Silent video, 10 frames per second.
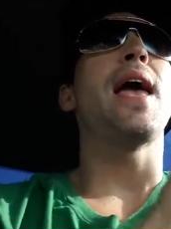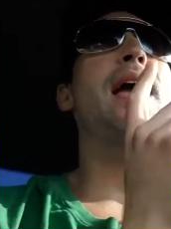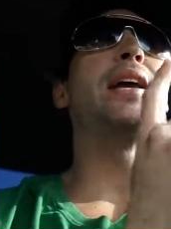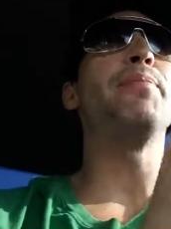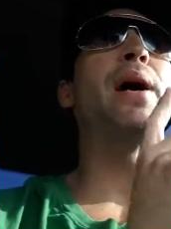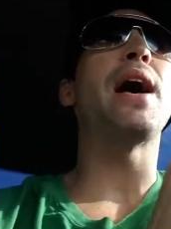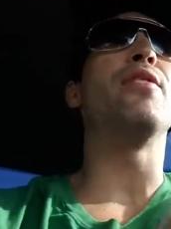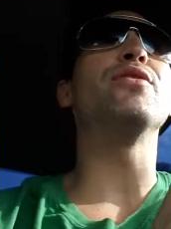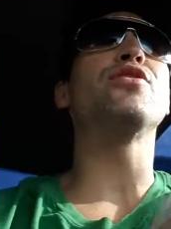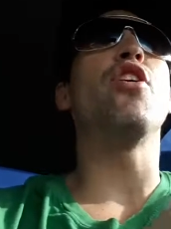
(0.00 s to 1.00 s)
8
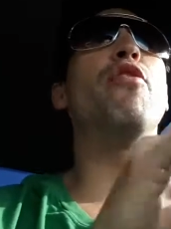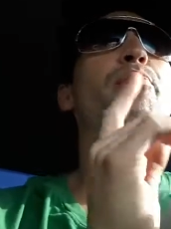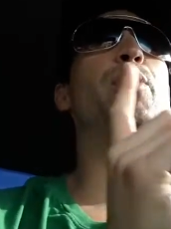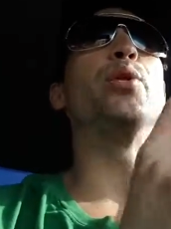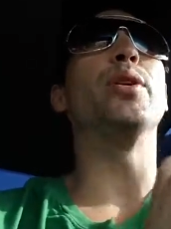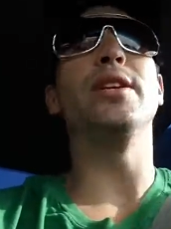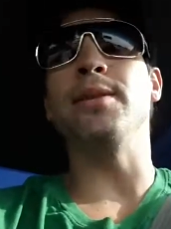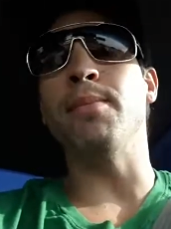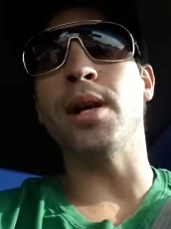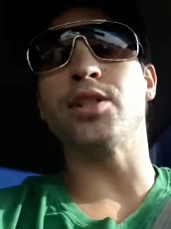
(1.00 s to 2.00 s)
pounds of pure
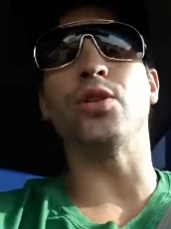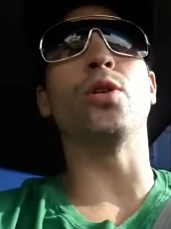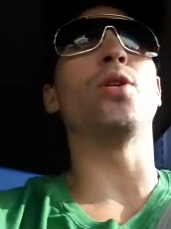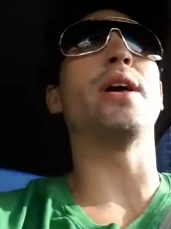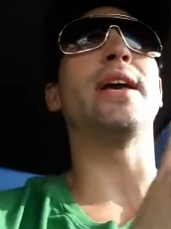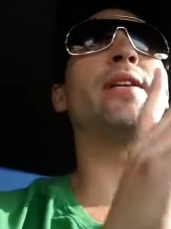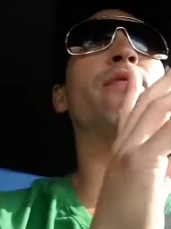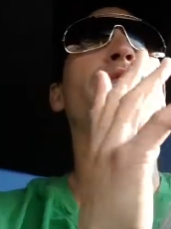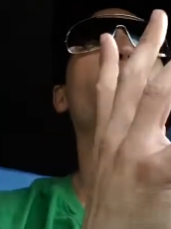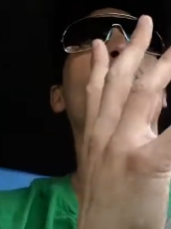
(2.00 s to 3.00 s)
lean muscle in
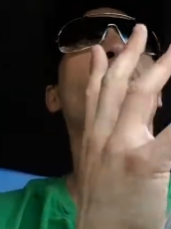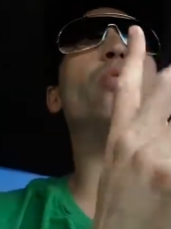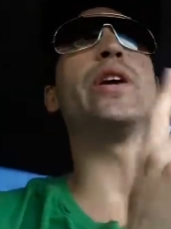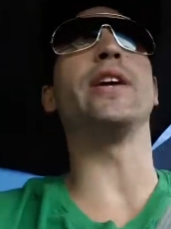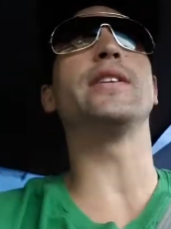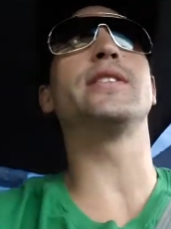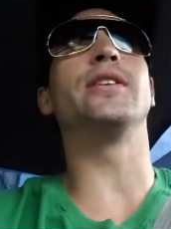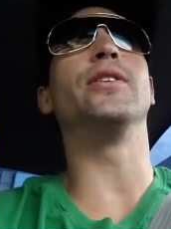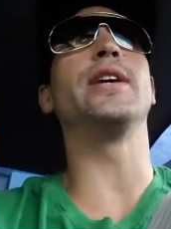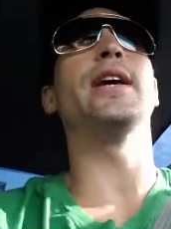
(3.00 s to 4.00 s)
4 weeks,
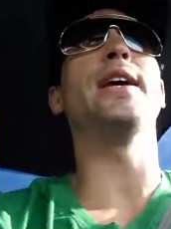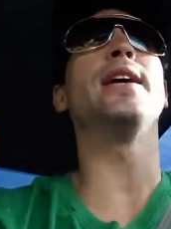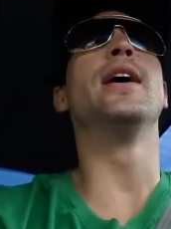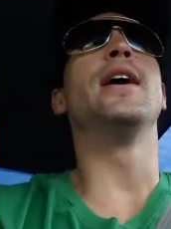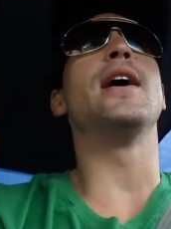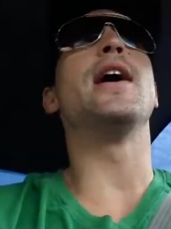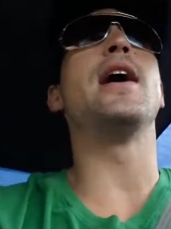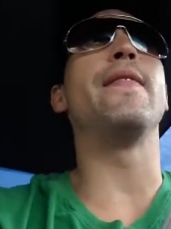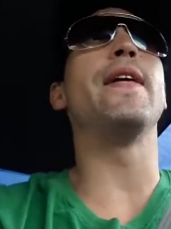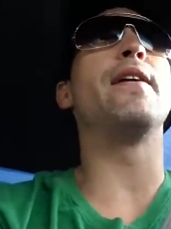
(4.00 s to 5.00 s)
okay?
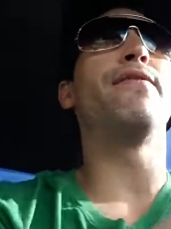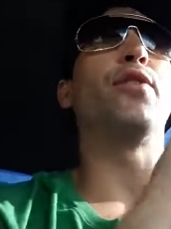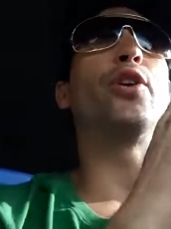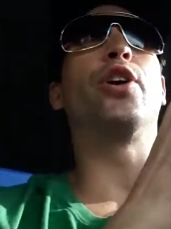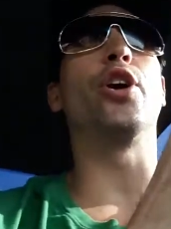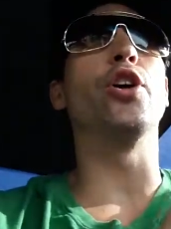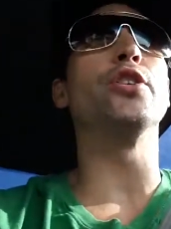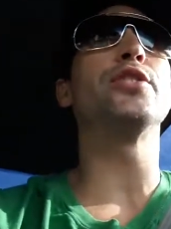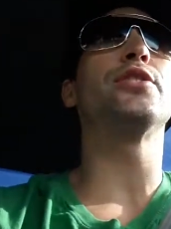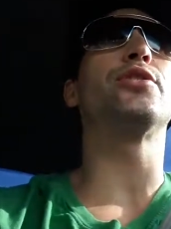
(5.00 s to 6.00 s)
That for
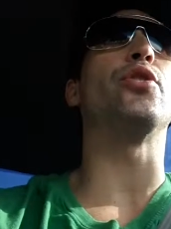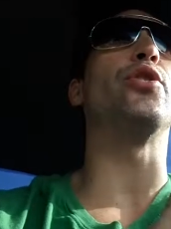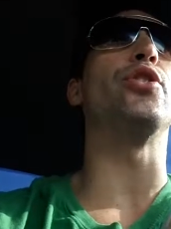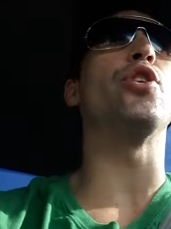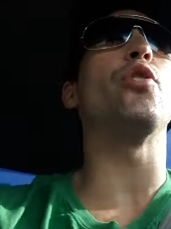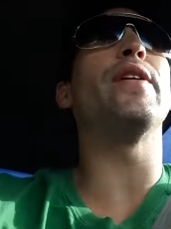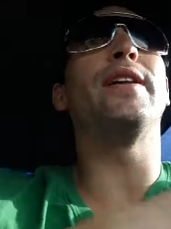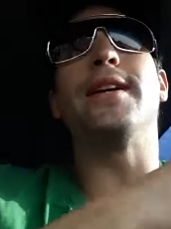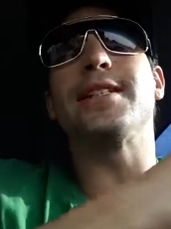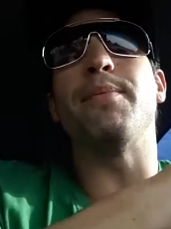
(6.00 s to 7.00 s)
girls, so you know,
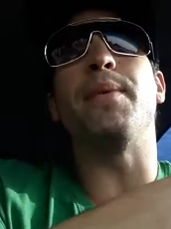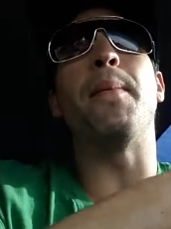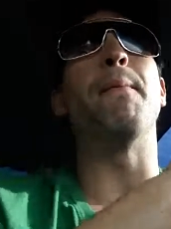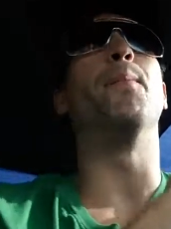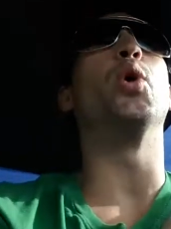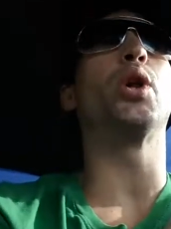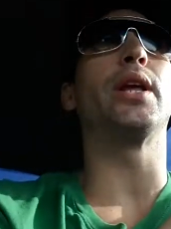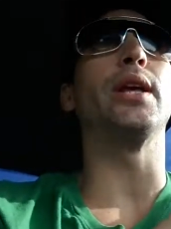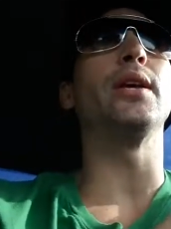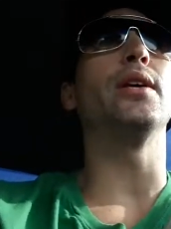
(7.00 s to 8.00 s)
that doesn't mean
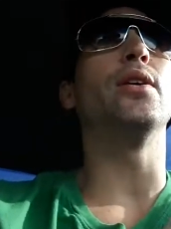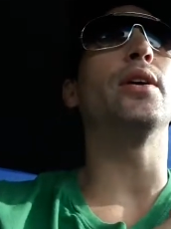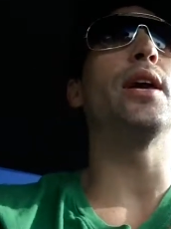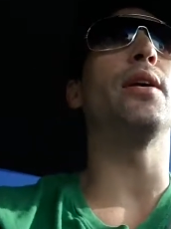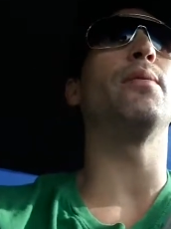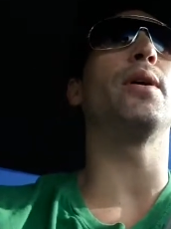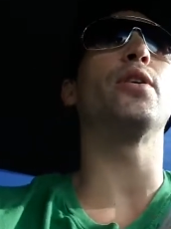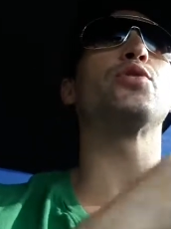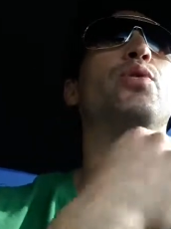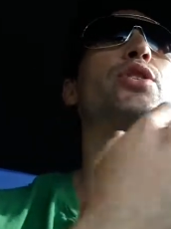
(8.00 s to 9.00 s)
bulky, okay?
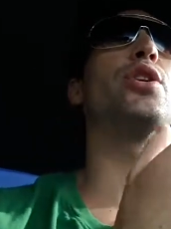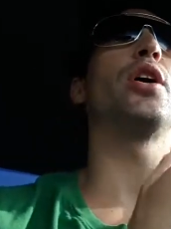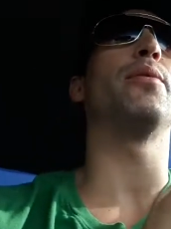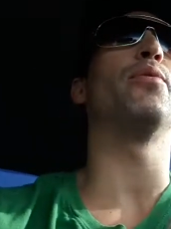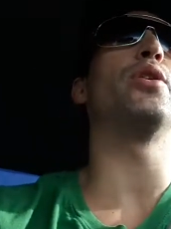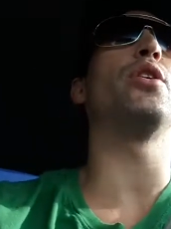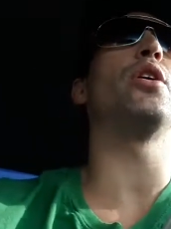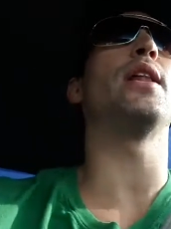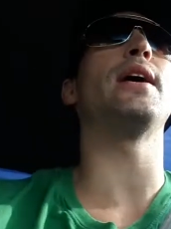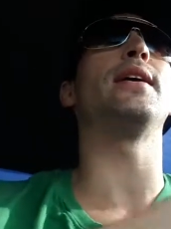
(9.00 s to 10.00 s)
Because we're
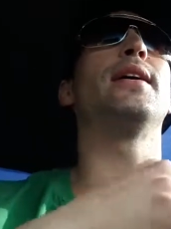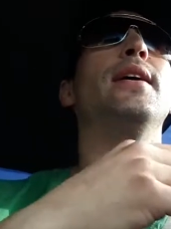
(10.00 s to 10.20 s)
not like